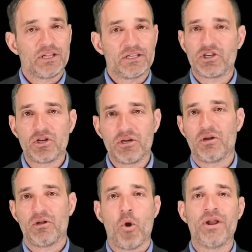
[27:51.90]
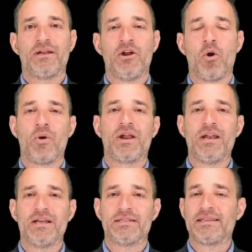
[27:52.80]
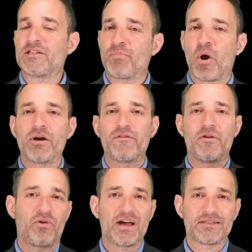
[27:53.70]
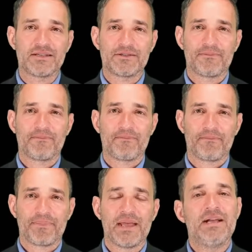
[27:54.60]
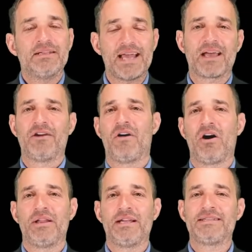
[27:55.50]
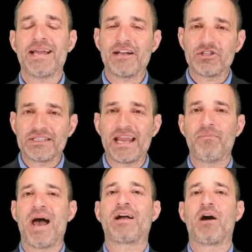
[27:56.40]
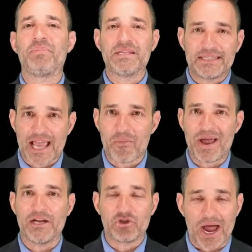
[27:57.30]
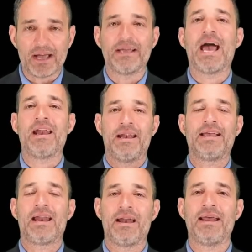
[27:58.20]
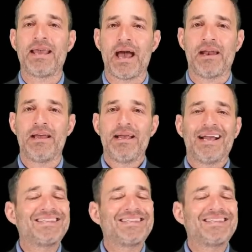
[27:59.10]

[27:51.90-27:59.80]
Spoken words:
So let's just own it, know what it is, and that's part of the process. Second of all, it's not just getting back up in the same way and trying again and again and again.